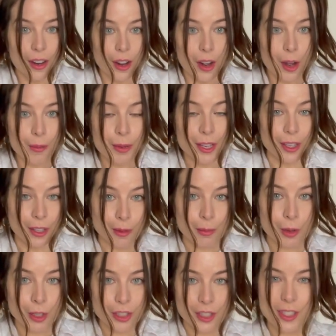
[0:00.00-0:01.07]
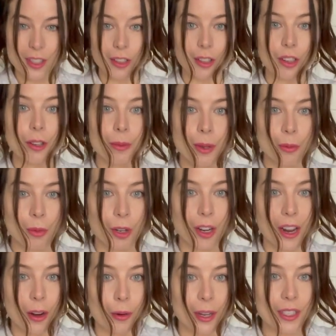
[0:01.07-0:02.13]
up here more, just a little bit more
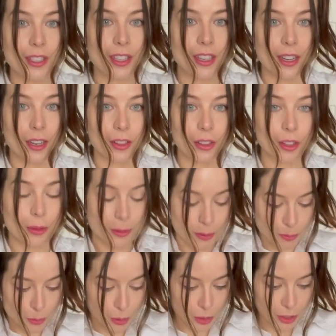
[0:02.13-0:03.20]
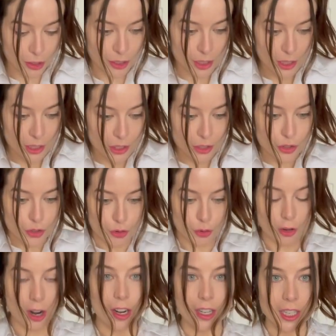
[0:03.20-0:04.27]
high-waisted and a little bit more
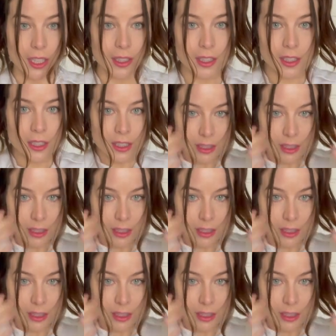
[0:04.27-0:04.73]
drawn in.